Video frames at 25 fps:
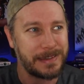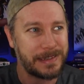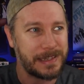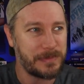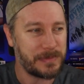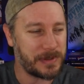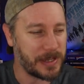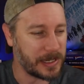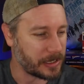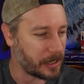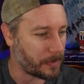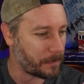this
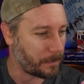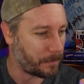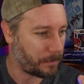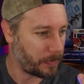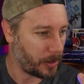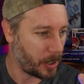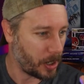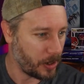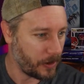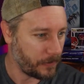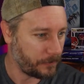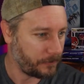seems like a
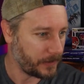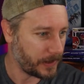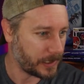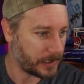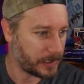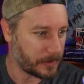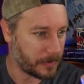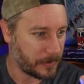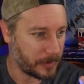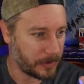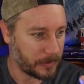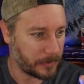
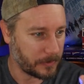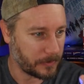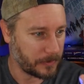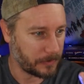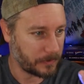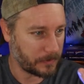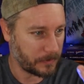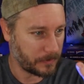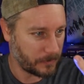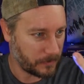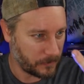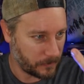perfect
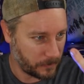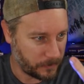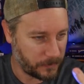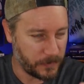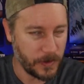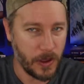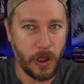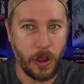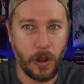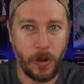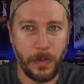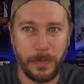
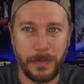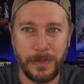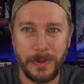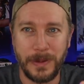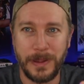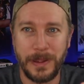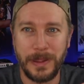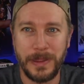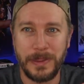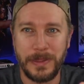film